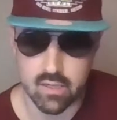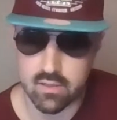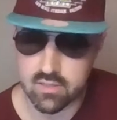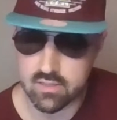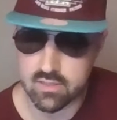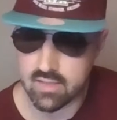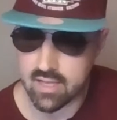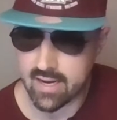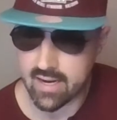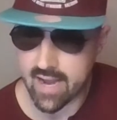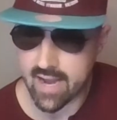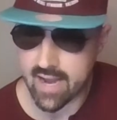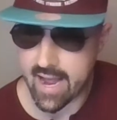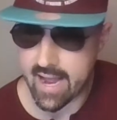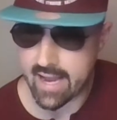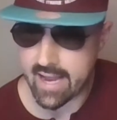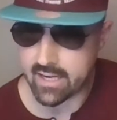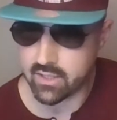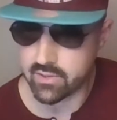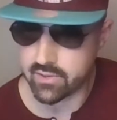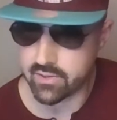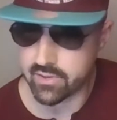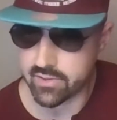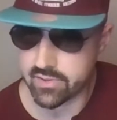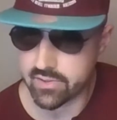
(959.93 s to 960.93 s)
there's a lot of
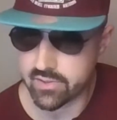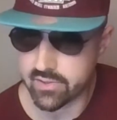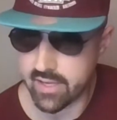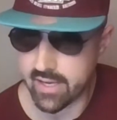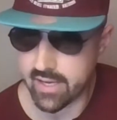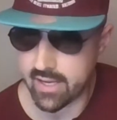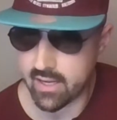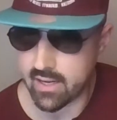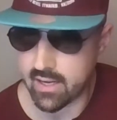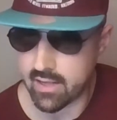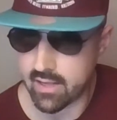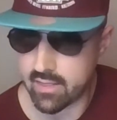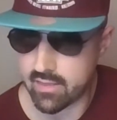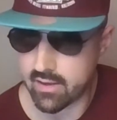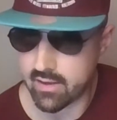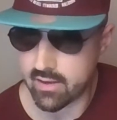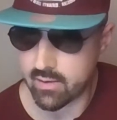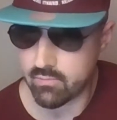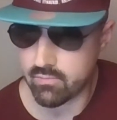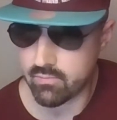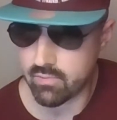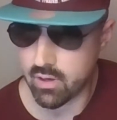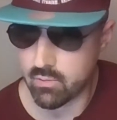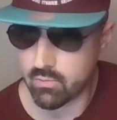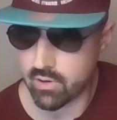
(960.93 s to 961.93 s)
angles that I think
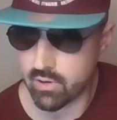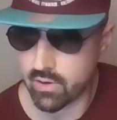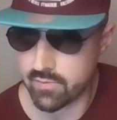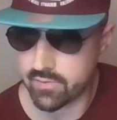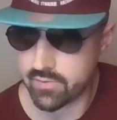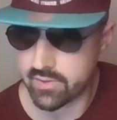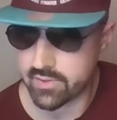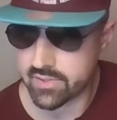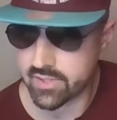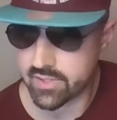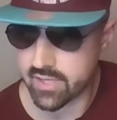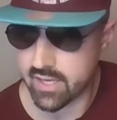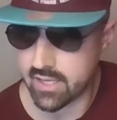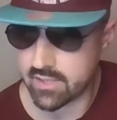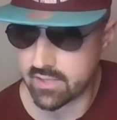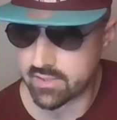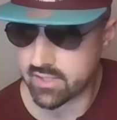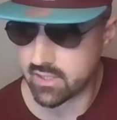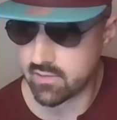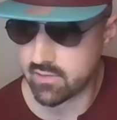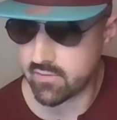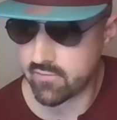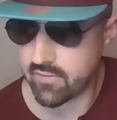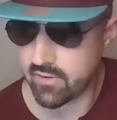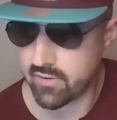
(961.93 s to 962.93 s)
are worth discussing.
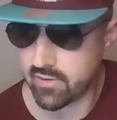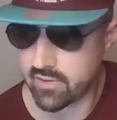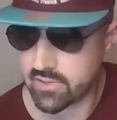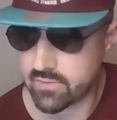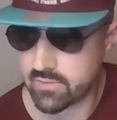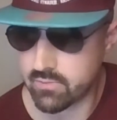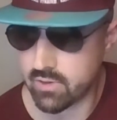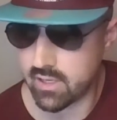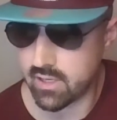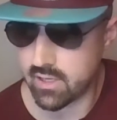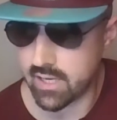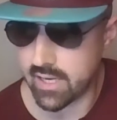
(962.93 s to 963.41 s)
The first one